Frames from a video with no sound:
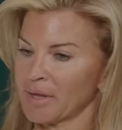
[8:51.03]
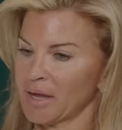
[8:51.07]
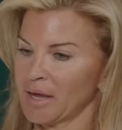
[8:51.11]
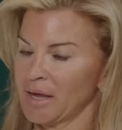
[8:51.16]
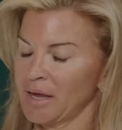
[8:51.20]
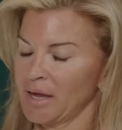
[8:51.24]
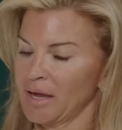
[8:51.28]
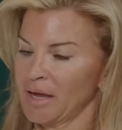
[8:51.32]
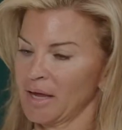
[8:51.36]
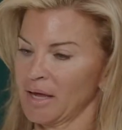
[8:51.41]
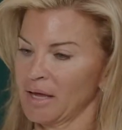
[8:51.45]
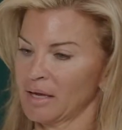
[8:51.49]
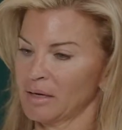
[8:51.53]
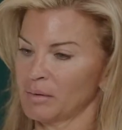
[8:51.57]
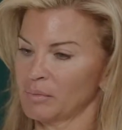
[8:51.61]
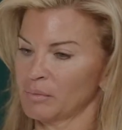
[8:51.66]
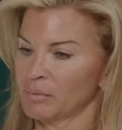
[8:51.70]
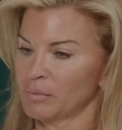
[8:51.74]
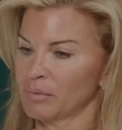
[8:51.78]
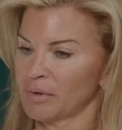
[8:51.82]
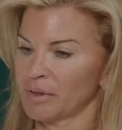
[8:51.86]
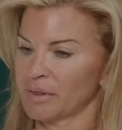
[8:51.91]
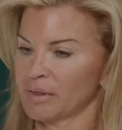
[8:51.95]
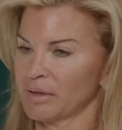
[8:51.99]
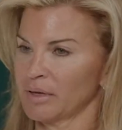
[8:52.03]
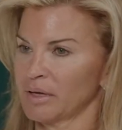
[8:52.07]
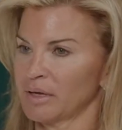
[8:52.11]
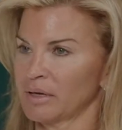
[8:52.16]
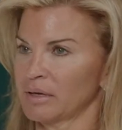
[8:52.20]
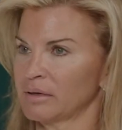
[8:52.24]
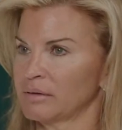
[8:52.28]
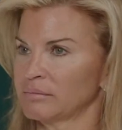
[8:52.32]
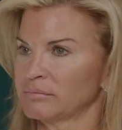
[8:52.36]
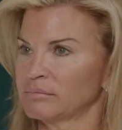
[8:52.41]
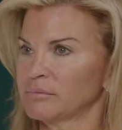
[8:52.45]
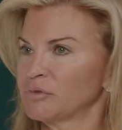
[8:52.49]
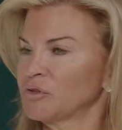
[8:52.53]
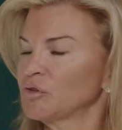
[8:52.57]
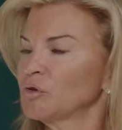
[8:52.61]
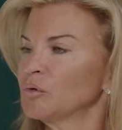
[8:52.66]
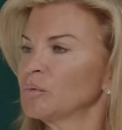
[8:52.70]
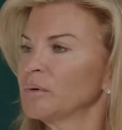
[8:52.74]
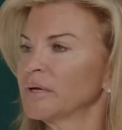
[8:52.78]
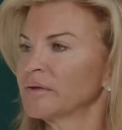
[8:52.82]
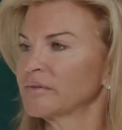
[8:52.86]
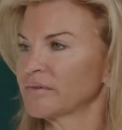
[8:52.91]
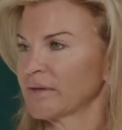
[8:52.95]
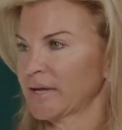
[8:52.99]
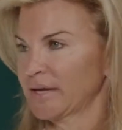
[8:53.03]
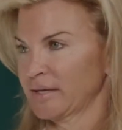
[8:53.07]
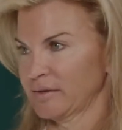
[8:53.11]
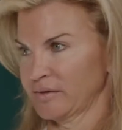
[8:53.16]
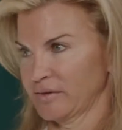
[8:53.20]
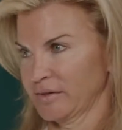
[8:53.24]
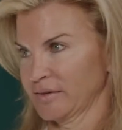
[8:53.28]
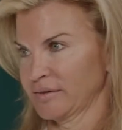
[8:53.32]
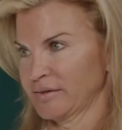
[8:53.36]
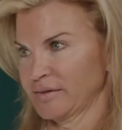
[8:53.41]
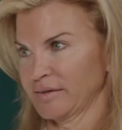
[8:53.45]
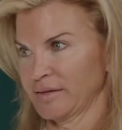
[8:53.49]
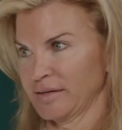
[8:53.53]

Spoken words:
And within 2 weeks, I had 60